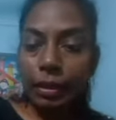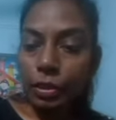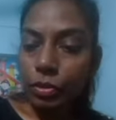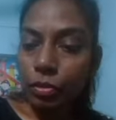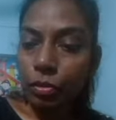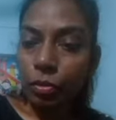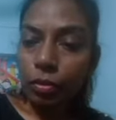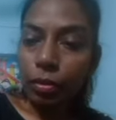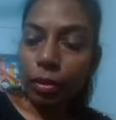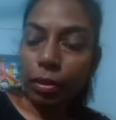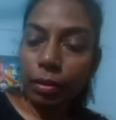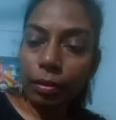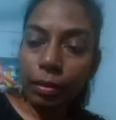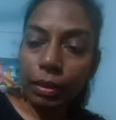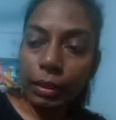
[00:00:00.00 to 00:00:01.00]
So
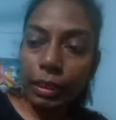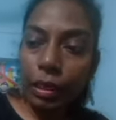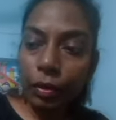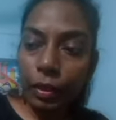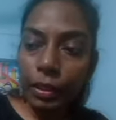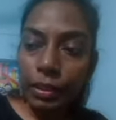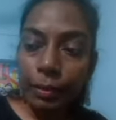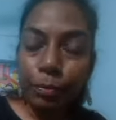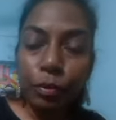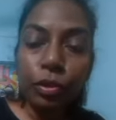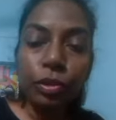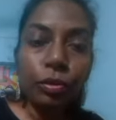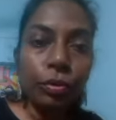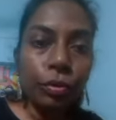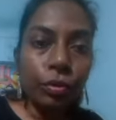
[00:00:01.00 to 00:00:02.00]
now it's up to
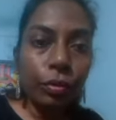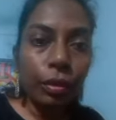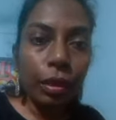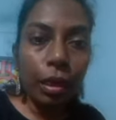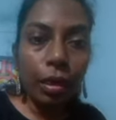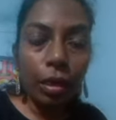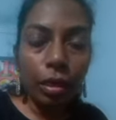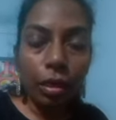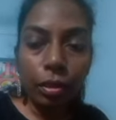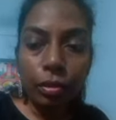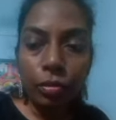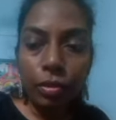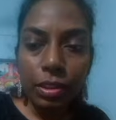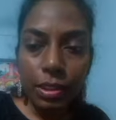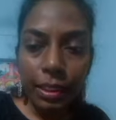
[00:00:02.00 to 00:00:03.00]
you
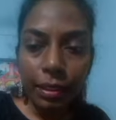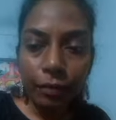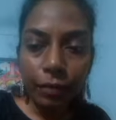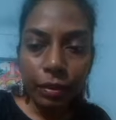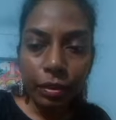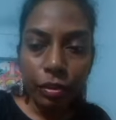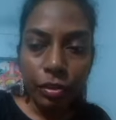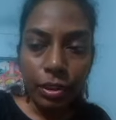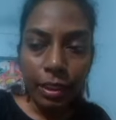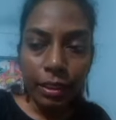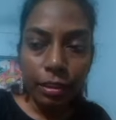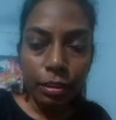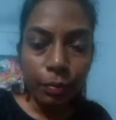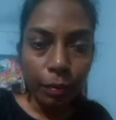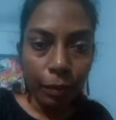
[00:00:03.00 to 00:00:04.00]
to decide whether your child
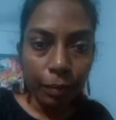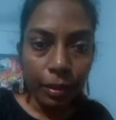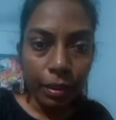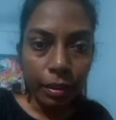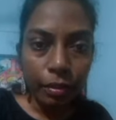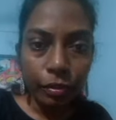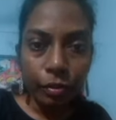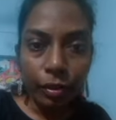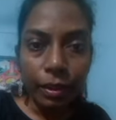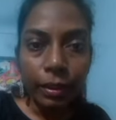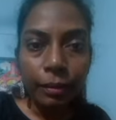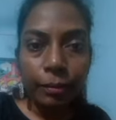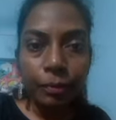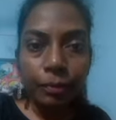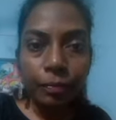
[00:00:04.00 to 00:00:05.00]
is properly
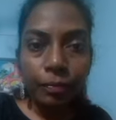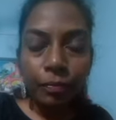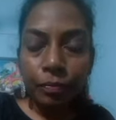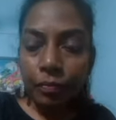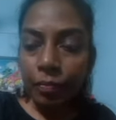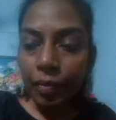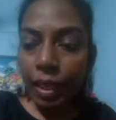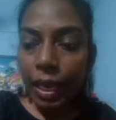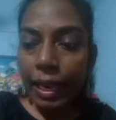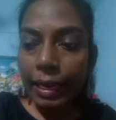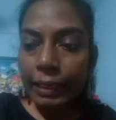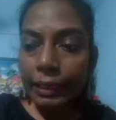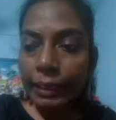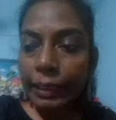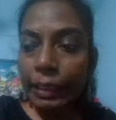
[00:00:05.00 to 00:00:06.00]
included,
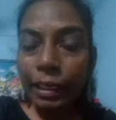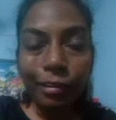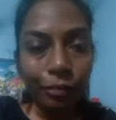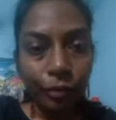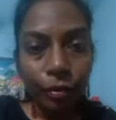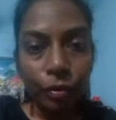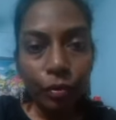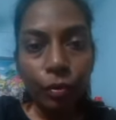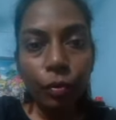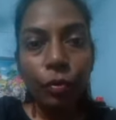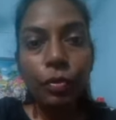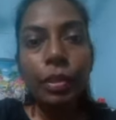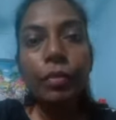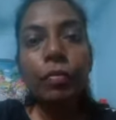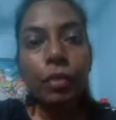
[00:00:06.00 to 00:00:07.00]
and if
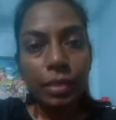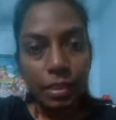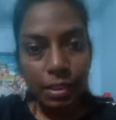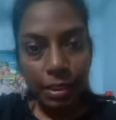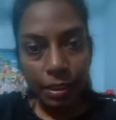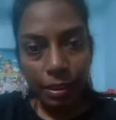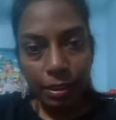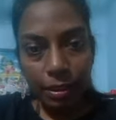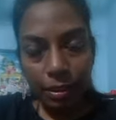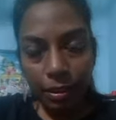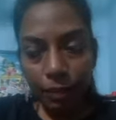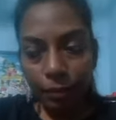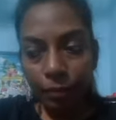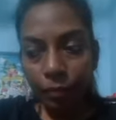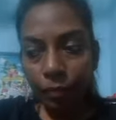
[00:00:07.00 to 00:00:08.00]
no, then what is the
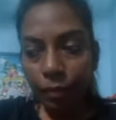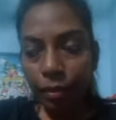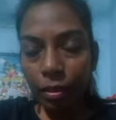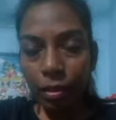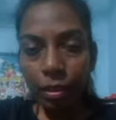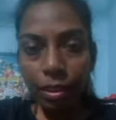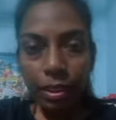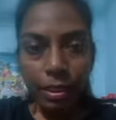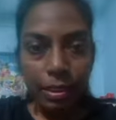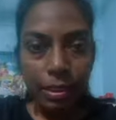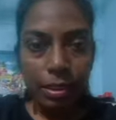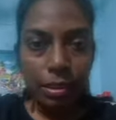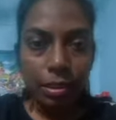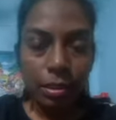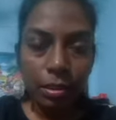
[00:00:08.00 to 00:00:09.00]
reason? Is
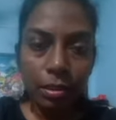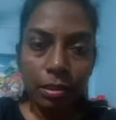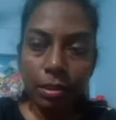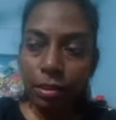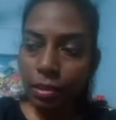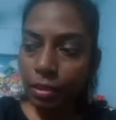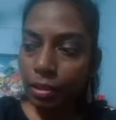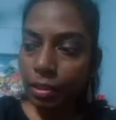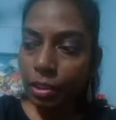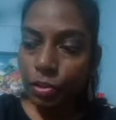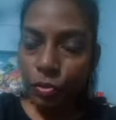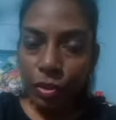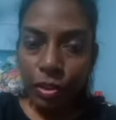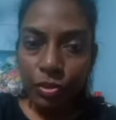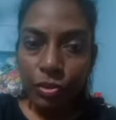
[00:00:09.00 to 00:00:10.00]
it
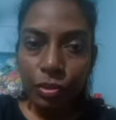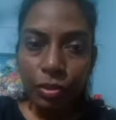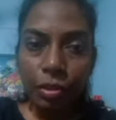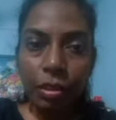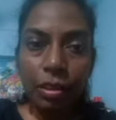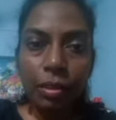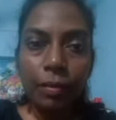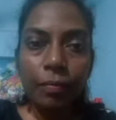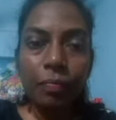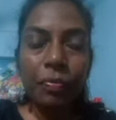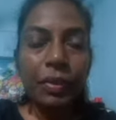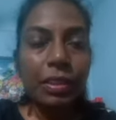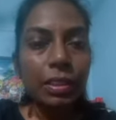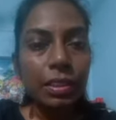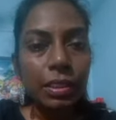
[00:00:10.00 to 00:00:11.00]
education
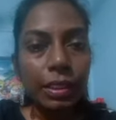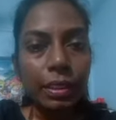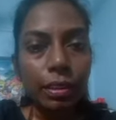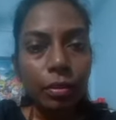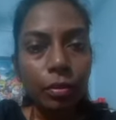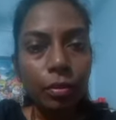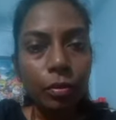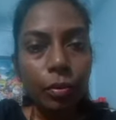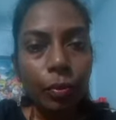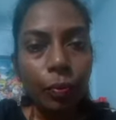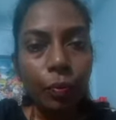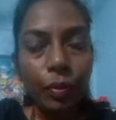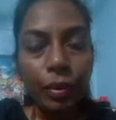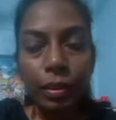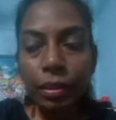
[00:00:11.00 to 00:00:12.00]
that the child cannot cope
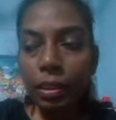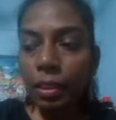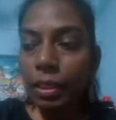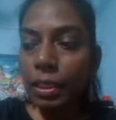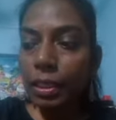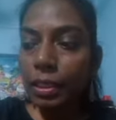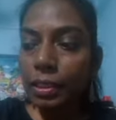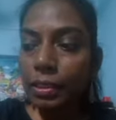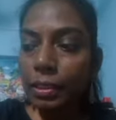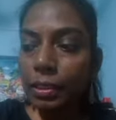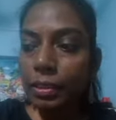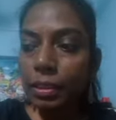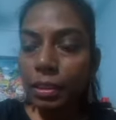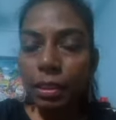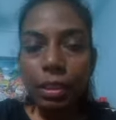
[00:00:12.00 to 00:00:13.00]
with? Is
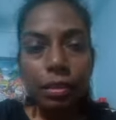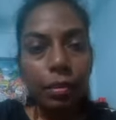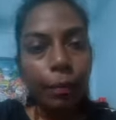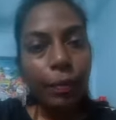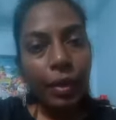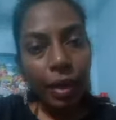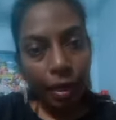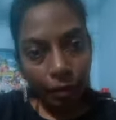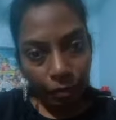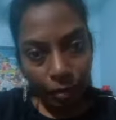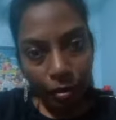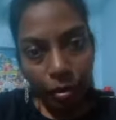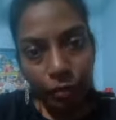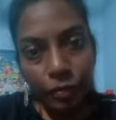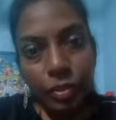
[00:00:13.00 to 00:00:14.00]
it the
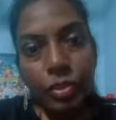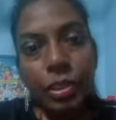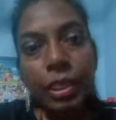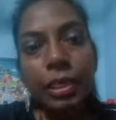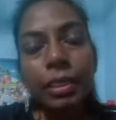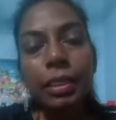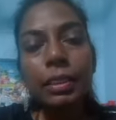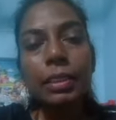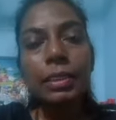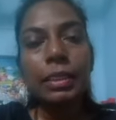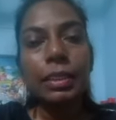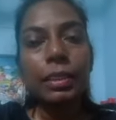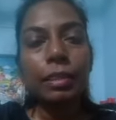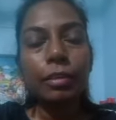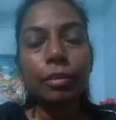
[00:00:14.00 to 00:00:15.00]
behavior of the child that the
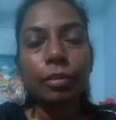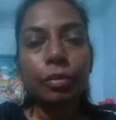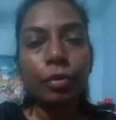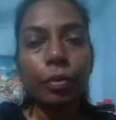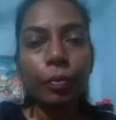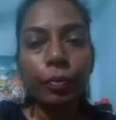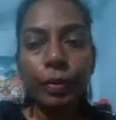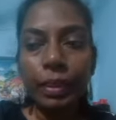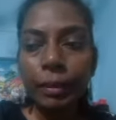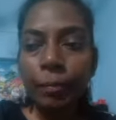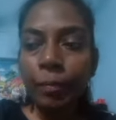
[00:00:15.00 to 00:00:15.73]
child cannot cope with?